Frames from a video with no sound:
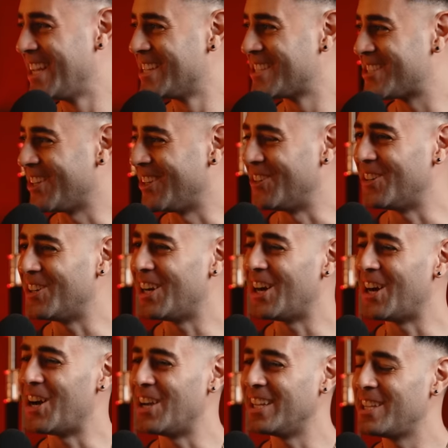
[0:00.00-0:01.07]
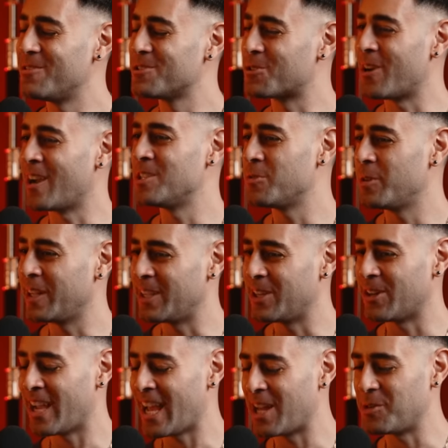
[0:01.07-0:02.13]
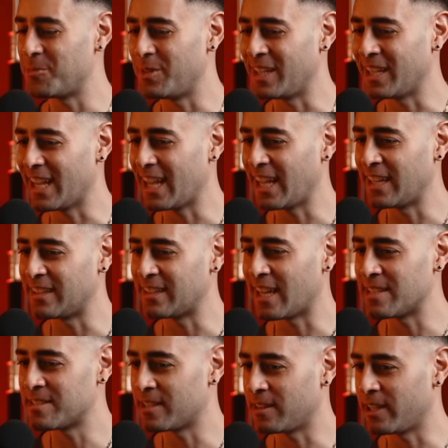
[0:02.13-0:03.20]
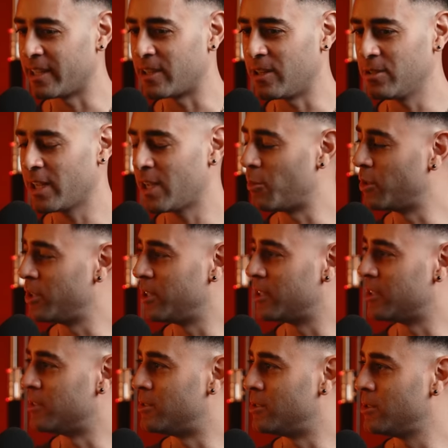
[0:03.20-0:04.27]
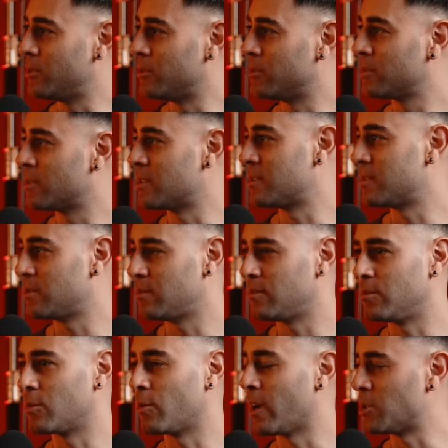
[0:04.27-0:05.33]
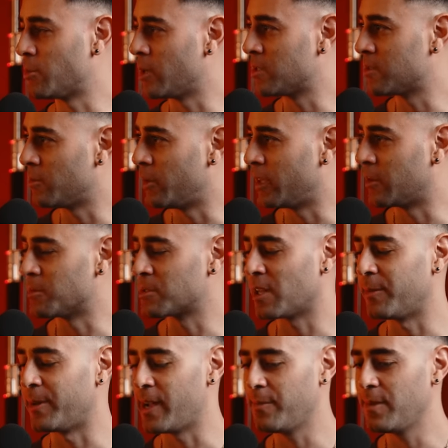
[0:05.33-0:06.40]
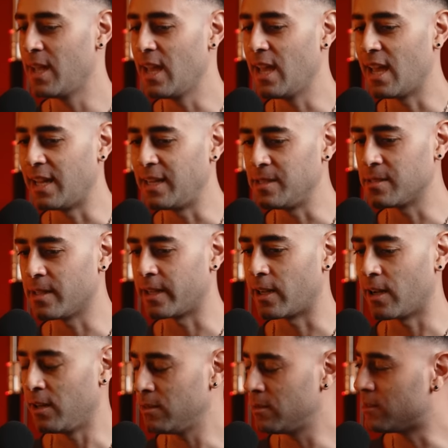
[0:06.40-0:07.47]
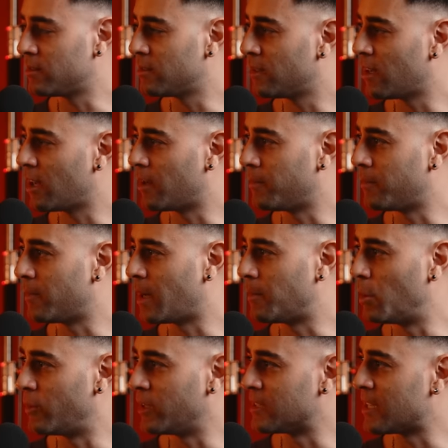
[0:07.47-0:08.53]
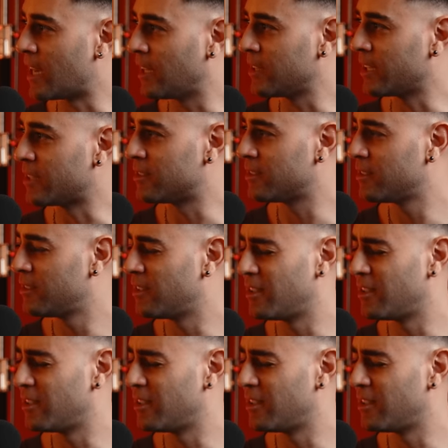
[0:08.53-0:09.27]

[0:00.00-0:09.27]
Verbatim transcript: So he was graduating a year ahead of me, and I said like, okay, what are you going to do? Because graduation weekend was coming up, and he's like, oh, I'm moving to Thailand.